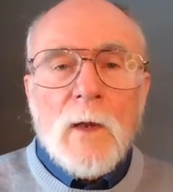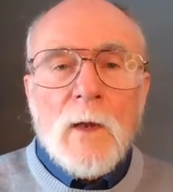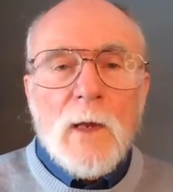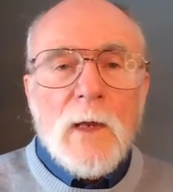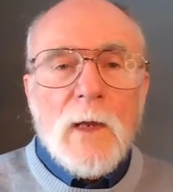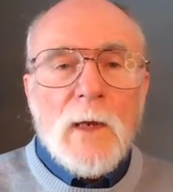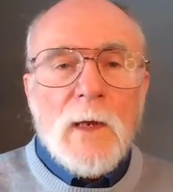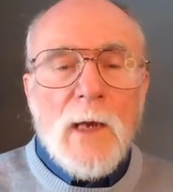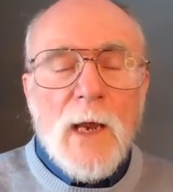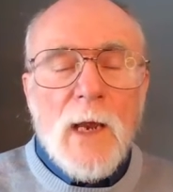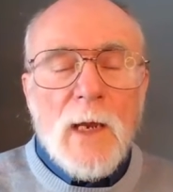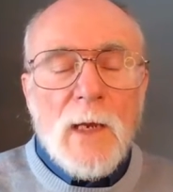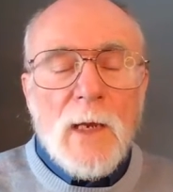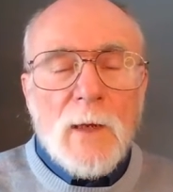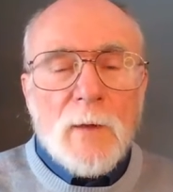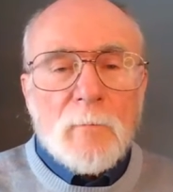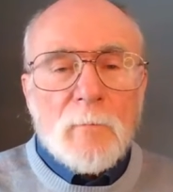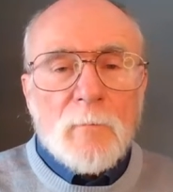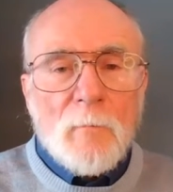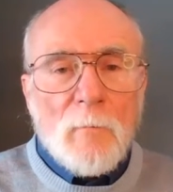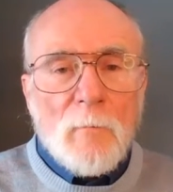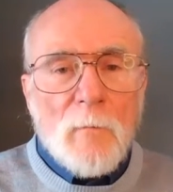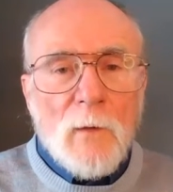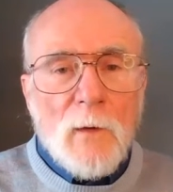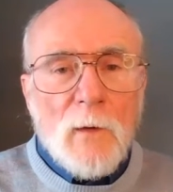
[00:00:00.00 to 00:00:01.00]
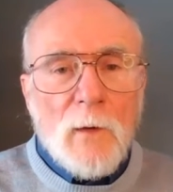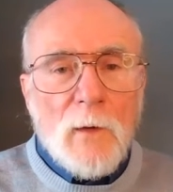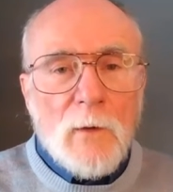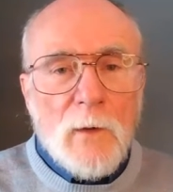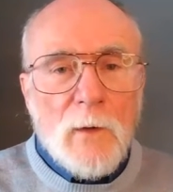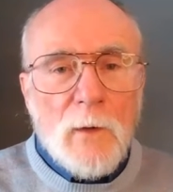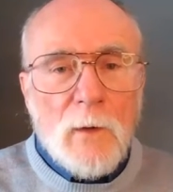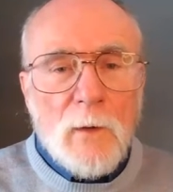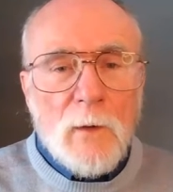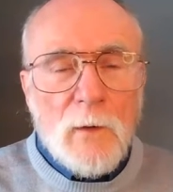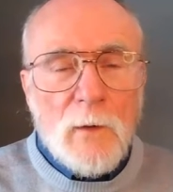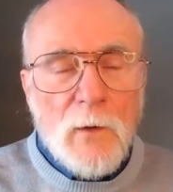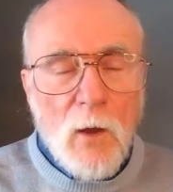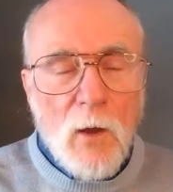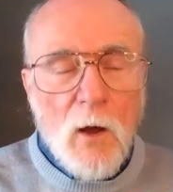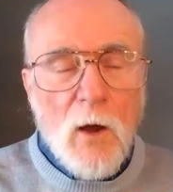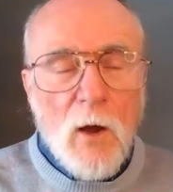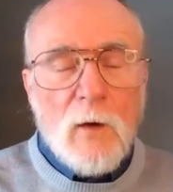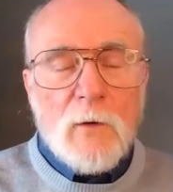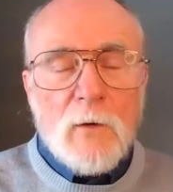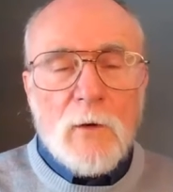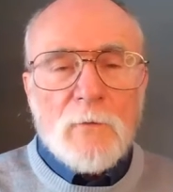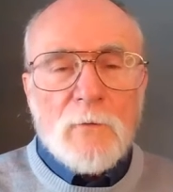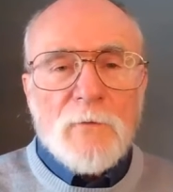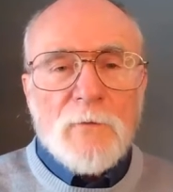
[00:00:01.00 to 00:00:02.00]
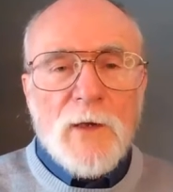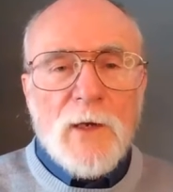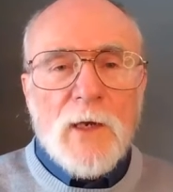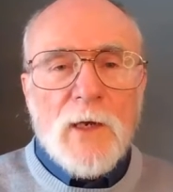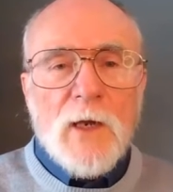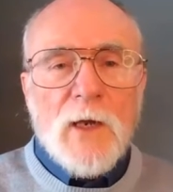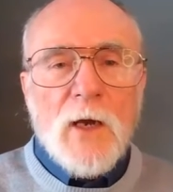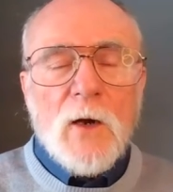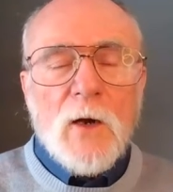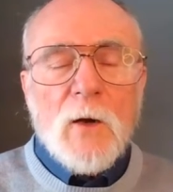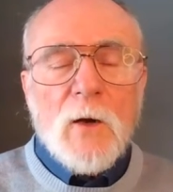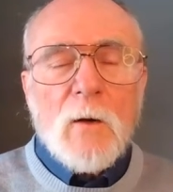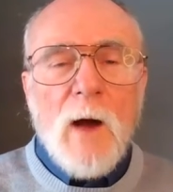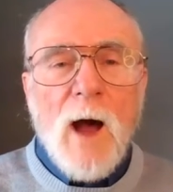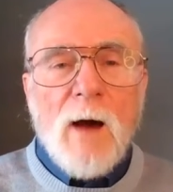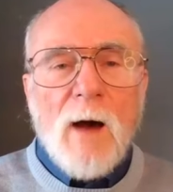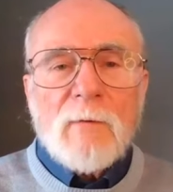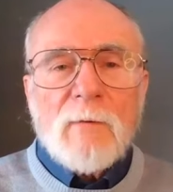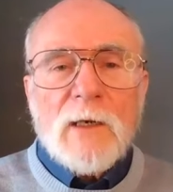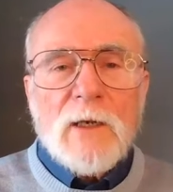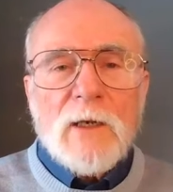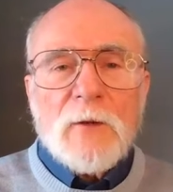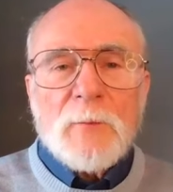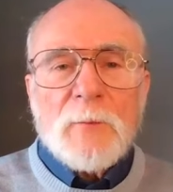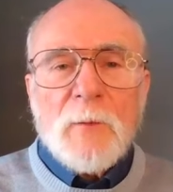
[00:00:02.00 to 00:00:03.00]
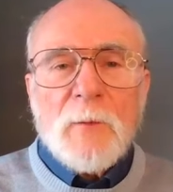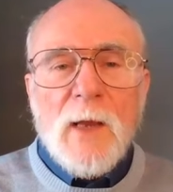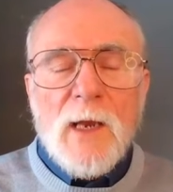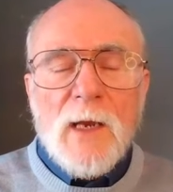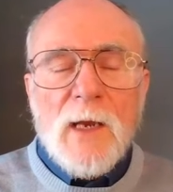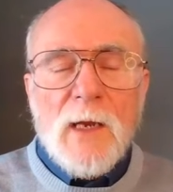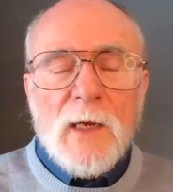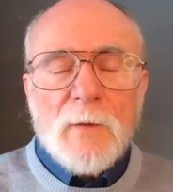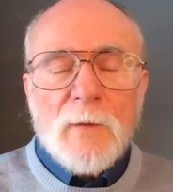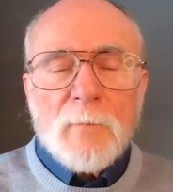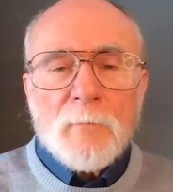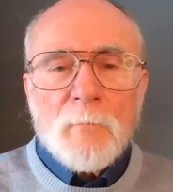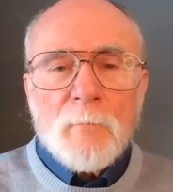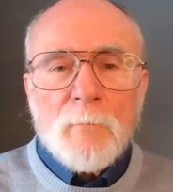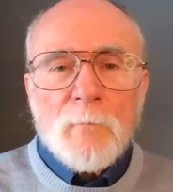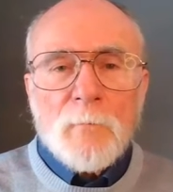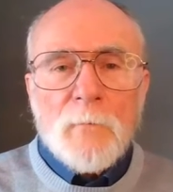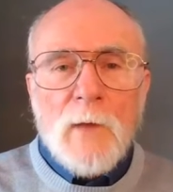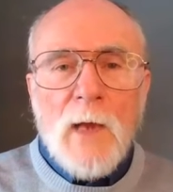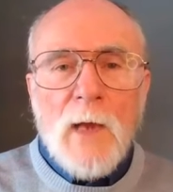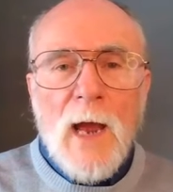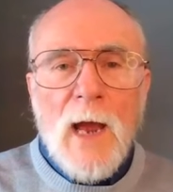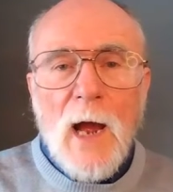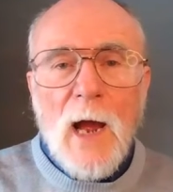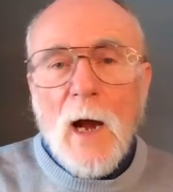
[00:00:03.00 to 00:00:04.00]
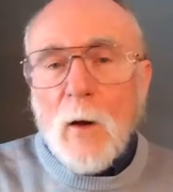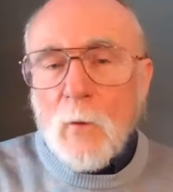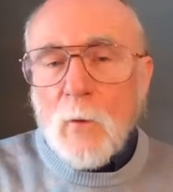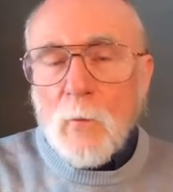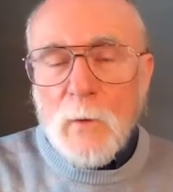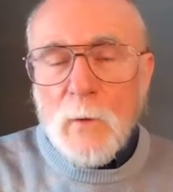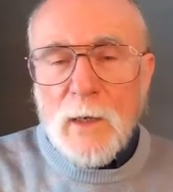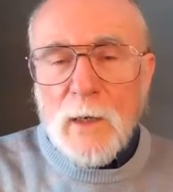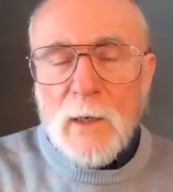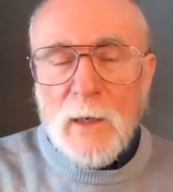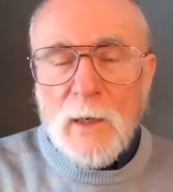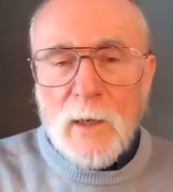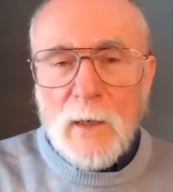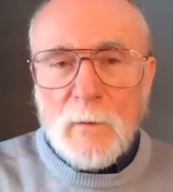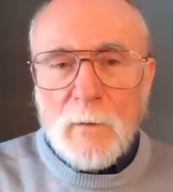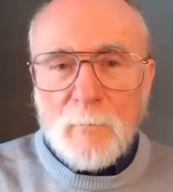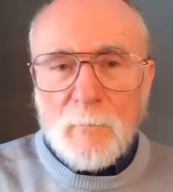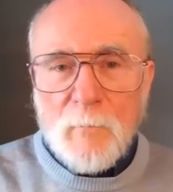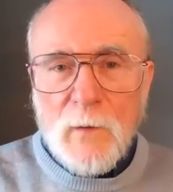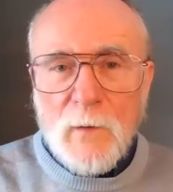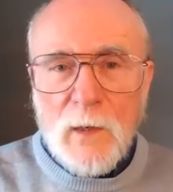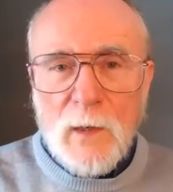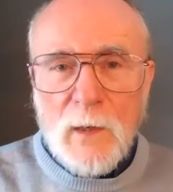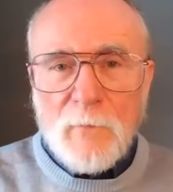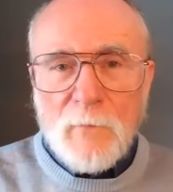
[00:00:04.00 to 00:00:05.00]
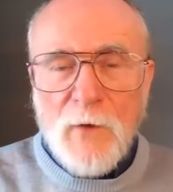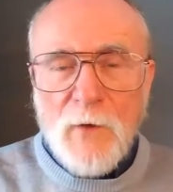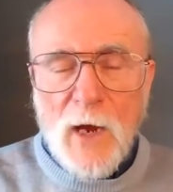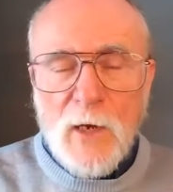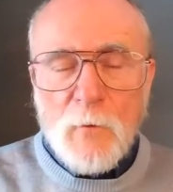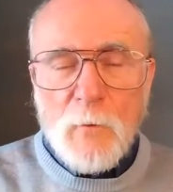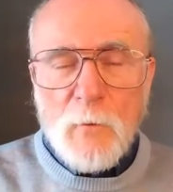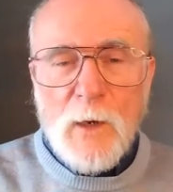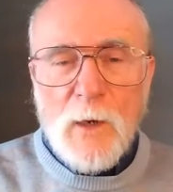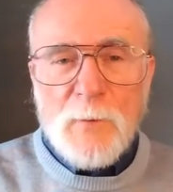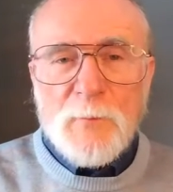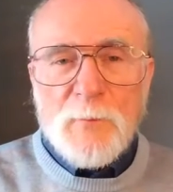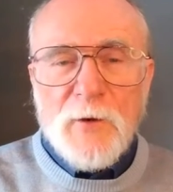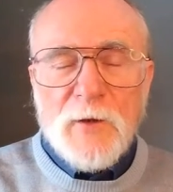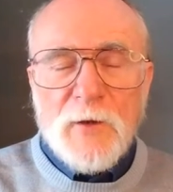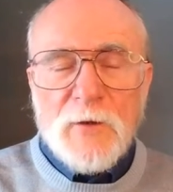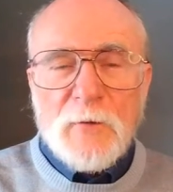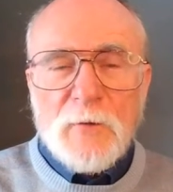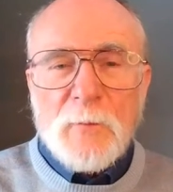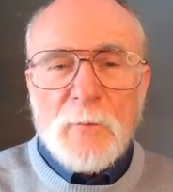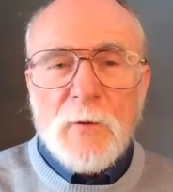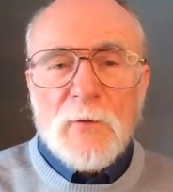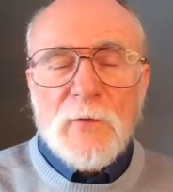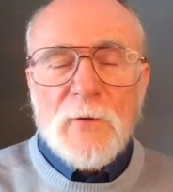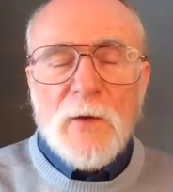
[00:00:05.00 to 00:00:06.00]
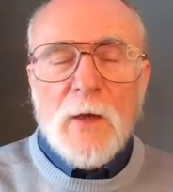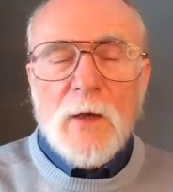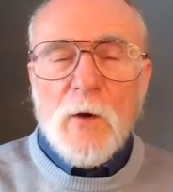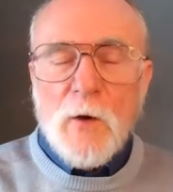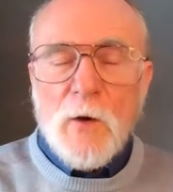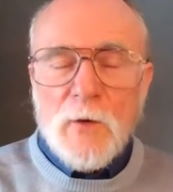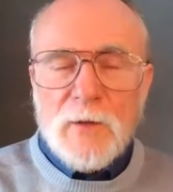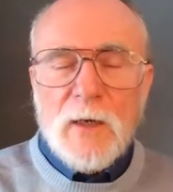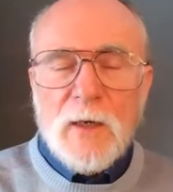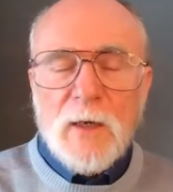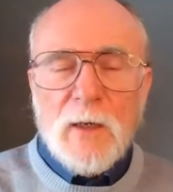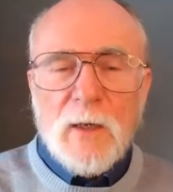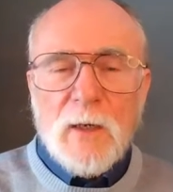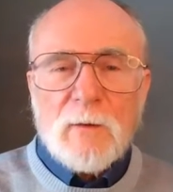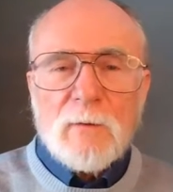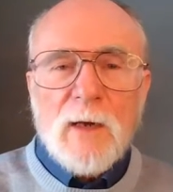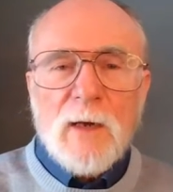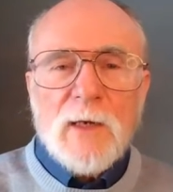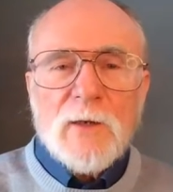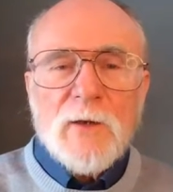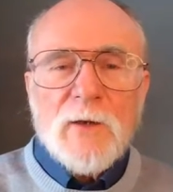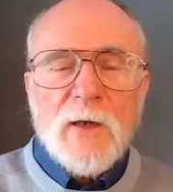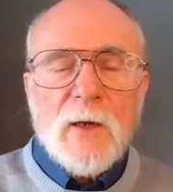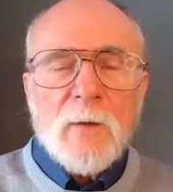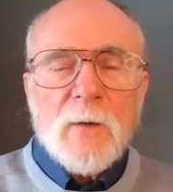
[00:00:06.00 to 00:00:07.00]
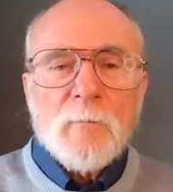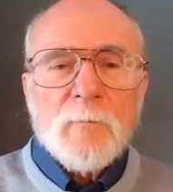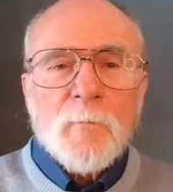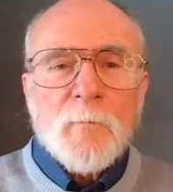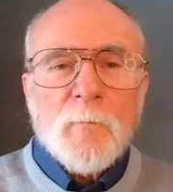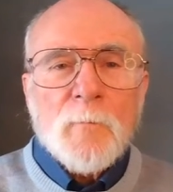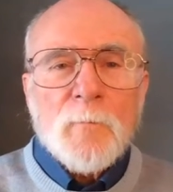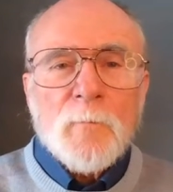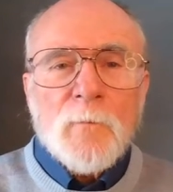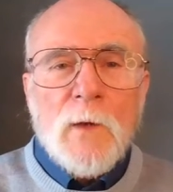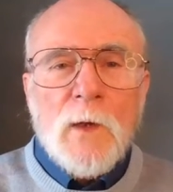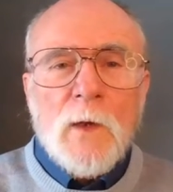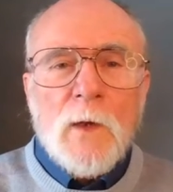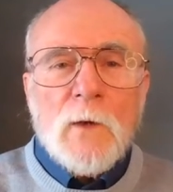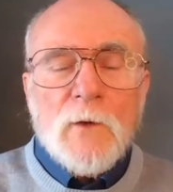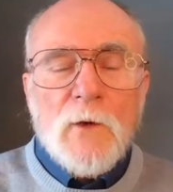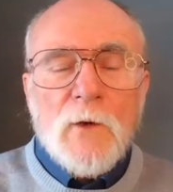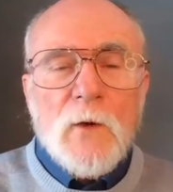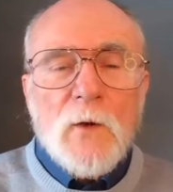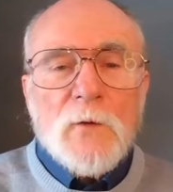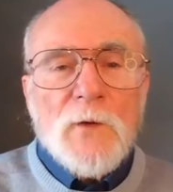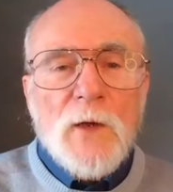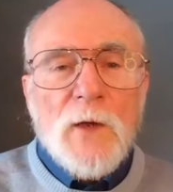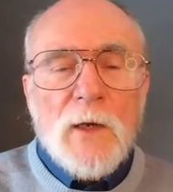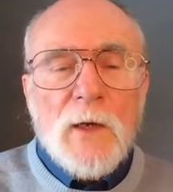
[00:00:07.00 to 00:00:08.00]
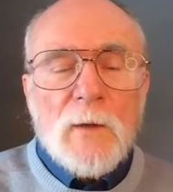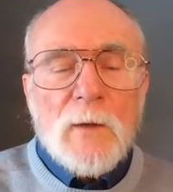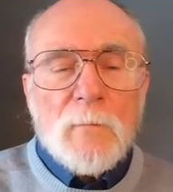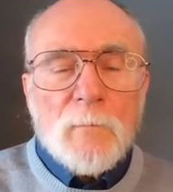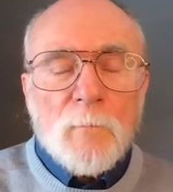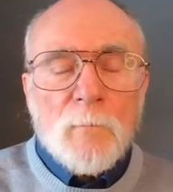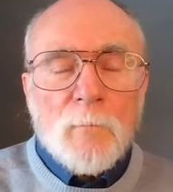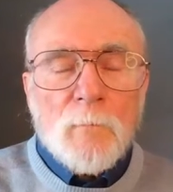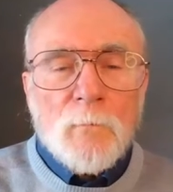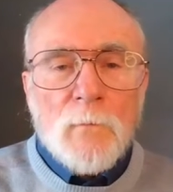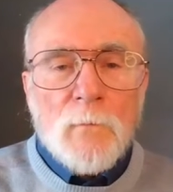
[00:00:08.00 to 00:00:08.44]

In a longer video, I'll explain how we evaluate principles and articulate them using